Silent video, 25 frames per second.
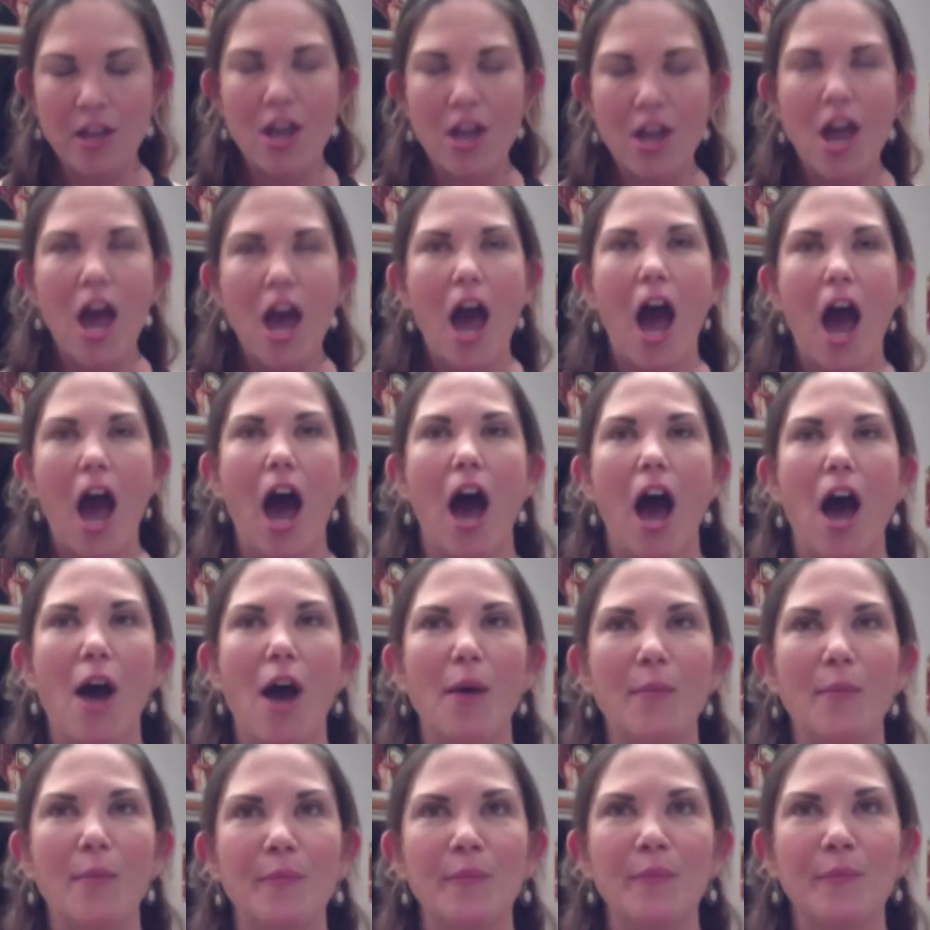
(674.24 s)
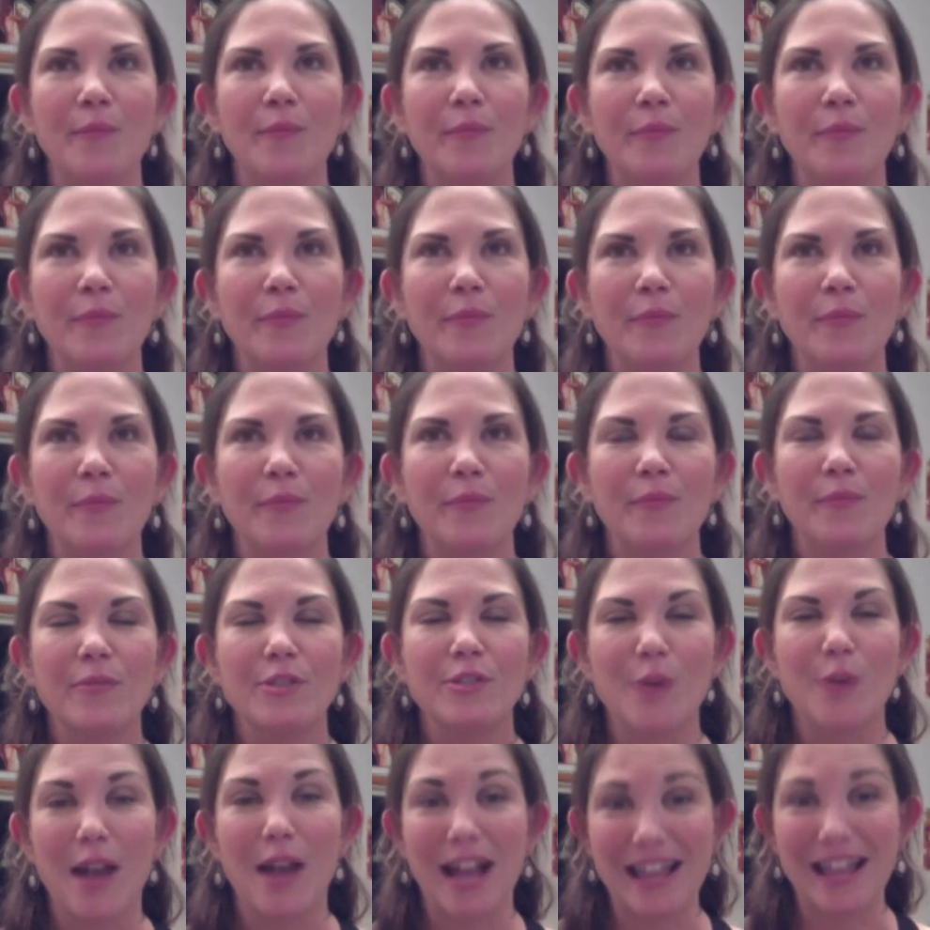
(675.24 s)
So
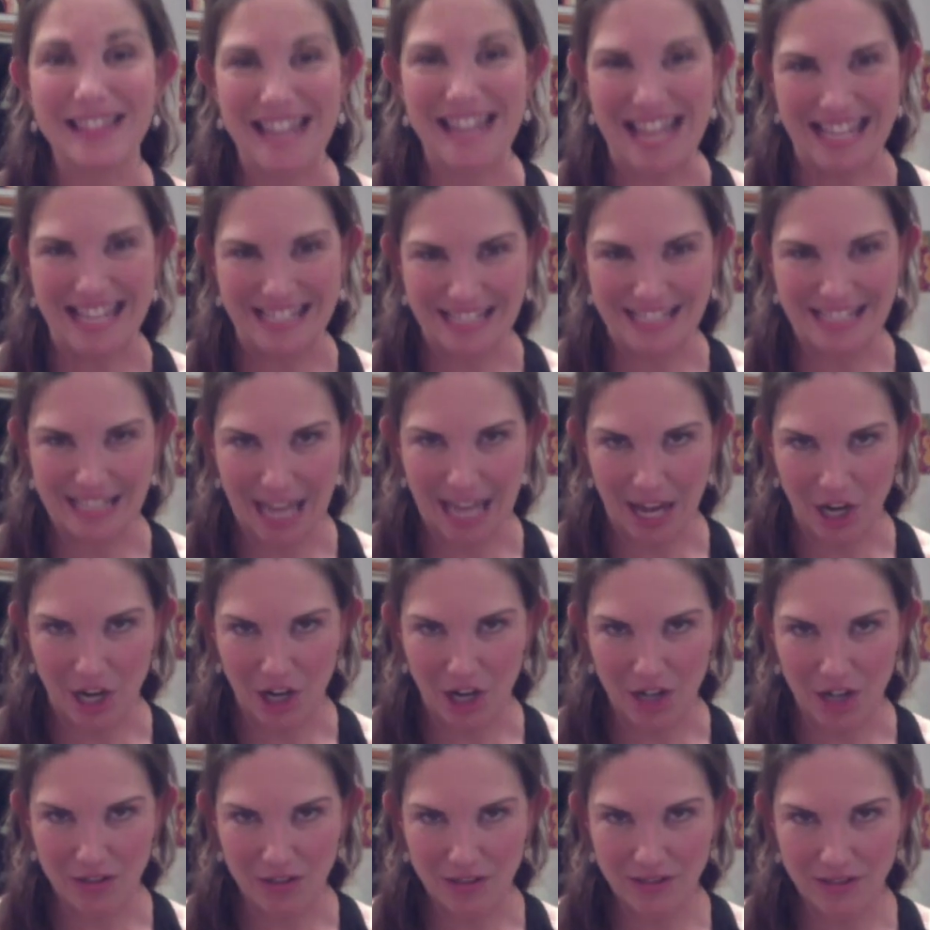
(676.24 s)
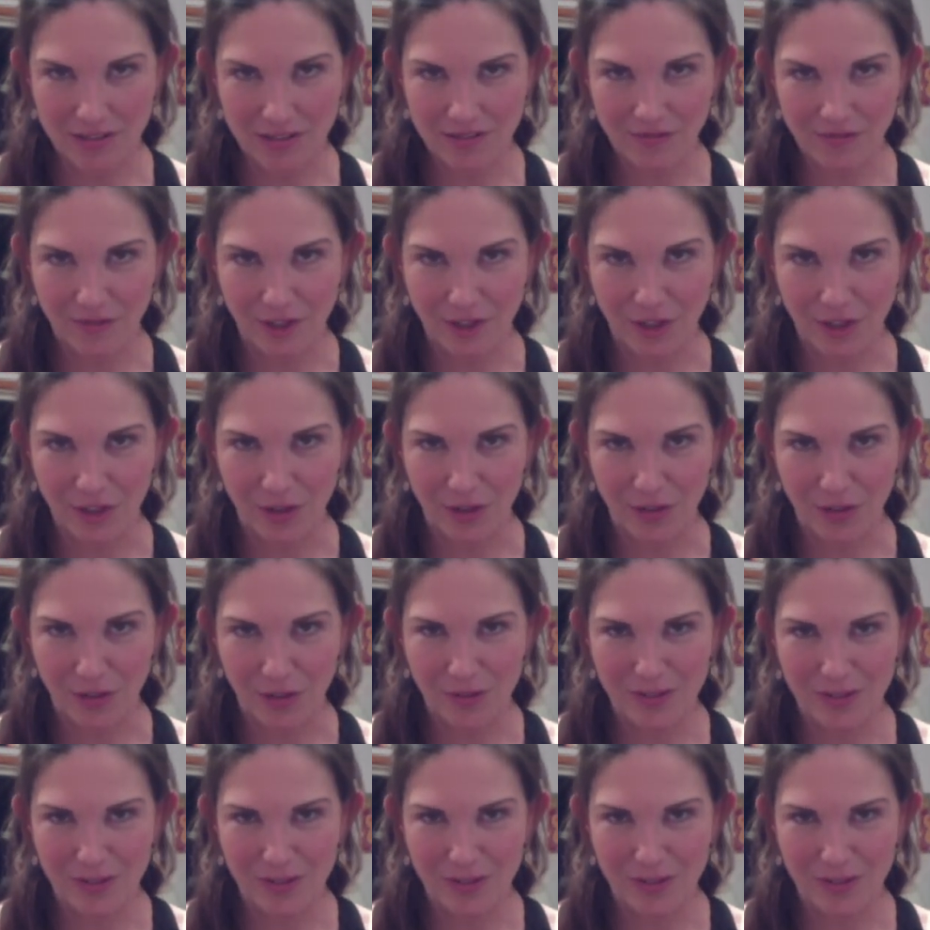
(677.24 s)
I got the insider's view.